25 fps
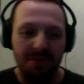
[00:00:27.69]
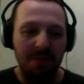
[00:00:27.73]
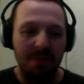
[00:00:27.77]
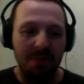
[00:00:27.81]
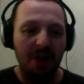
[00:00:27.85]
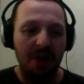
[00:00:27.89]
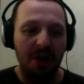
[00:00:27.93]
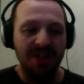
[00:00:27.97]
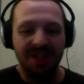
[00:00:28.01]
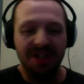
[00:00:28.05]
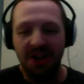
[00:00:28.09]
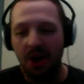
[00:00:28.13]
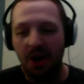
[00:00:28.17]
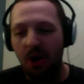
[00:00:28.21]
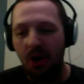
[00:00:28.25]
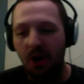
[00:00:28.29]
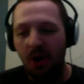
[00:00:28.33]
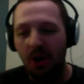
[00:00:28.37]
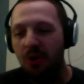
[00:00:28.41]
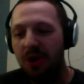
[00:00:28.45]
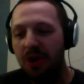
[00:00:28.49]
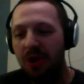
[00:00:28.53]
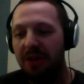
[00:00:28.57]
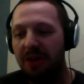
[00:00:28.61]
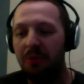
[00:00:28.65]
Mark
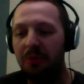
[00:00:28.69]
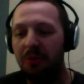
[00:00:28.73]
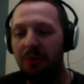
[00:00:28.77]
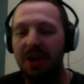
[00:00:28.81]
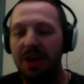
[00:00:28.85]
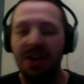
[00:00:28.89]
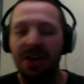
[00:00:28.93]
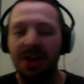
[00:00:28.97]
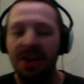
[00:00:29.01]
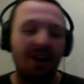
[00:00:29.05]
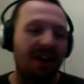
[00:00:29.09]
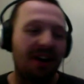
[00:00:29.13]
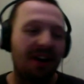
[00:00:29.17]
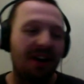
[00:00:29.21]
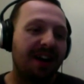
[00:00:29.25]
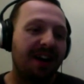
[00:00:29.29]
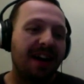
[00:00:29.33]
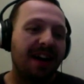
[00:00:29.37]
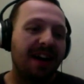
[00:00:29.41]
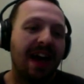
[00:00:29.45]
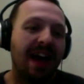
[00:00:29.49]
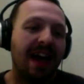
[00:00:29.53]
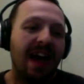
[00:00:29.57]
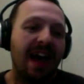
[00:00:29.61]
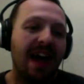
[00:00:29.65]
Skog, and we are
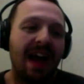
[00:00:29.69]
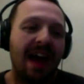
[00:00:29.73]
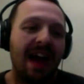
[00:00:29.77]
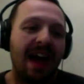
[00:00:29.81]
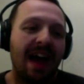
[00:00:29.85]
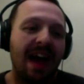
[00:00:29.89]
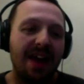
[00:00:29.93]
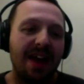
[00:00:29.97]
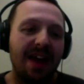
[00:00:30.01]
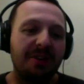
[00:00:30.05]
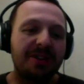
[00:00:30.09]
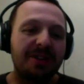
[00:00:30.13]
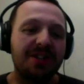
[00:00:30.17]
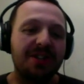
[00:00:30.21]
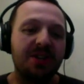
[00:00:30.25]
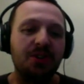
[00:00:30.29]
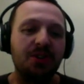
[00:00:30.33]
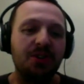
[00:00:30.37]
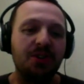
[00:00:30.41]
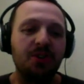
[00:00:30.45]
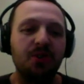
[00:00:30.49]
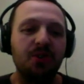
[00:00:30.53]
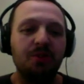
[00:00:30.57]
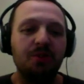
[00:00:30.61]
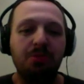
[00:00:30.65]
here
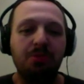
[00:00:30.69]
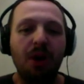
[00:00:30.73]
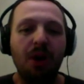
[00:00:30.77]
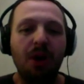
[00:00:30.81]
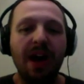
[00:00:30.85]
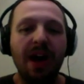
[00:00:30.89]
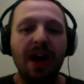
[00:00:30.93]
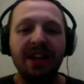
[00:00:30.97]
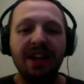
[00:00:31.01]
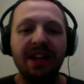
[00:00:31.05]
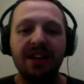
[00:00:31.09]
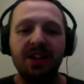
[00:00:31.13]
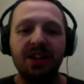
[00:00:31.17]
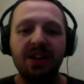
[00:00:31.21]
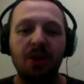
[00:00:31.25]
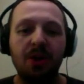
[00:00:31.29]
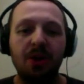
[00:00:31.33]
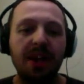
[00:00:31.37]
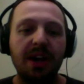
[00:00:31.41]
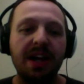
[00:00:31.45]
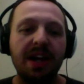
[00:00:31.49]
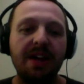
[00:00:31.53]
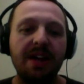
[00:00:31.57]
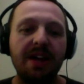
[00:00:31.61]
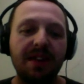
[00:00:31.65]
to brighten your
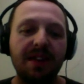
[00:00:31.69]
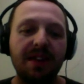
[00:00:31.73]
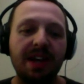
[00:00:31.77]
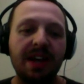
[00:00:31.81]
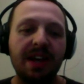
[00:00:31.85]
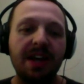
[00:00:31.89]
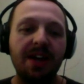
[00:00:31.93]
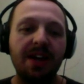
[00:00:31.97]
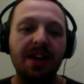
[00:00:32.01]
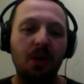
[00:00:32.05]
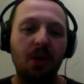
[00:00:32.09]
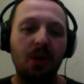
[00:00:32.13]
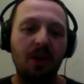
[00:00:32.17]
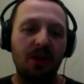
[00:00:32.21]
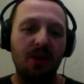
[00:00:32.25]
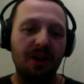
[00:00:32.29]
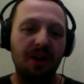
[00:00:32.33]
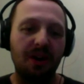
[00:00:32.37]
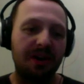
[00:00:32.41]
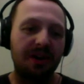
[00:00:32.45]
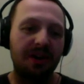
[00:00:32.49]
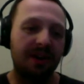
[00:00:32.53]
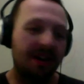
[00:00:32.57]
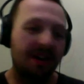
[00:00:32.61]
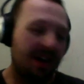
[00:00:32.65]
evening
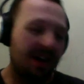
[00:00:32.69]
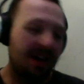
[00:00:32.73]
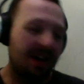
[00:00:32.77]
or